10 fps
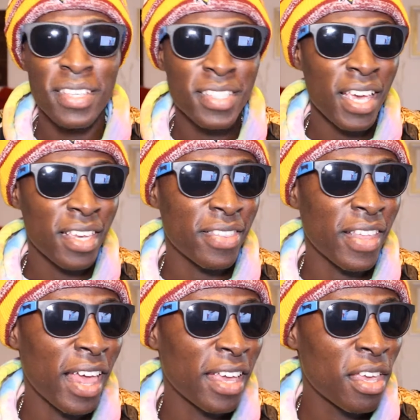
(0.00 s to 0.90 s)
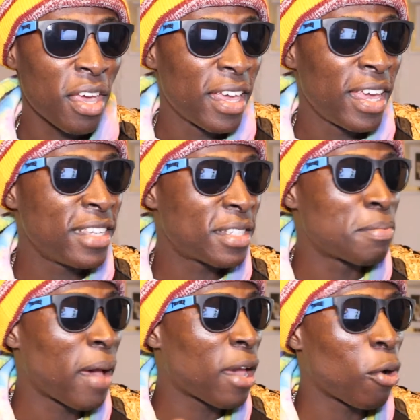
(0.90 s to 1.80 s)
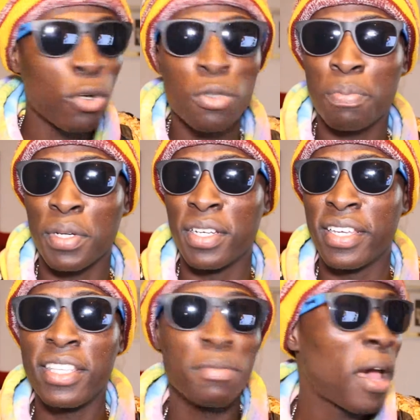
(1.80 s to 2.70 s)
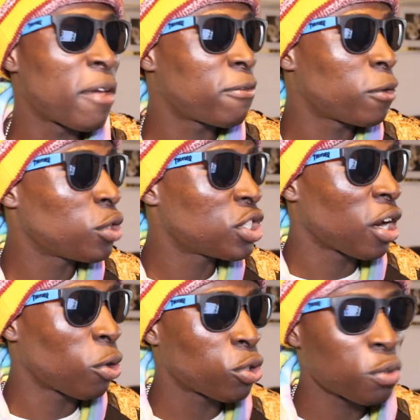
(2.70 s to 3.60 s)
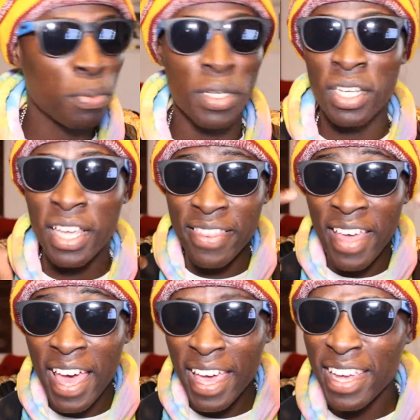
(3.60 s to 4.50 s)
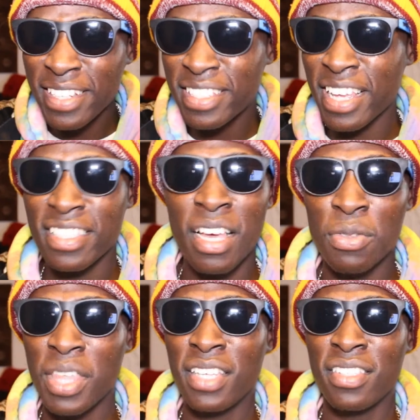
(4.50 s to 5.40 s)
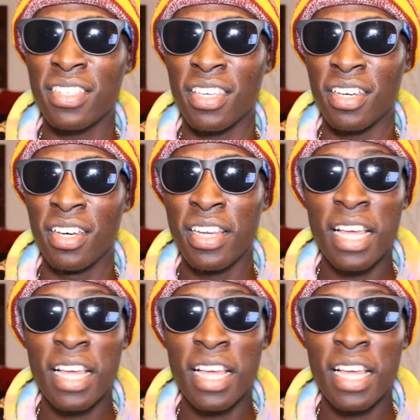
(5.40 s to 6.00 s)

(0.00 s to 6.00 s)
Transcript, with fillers: It's like, they're like, he's my husband, he's my future husband. In their heads, that's how they see it.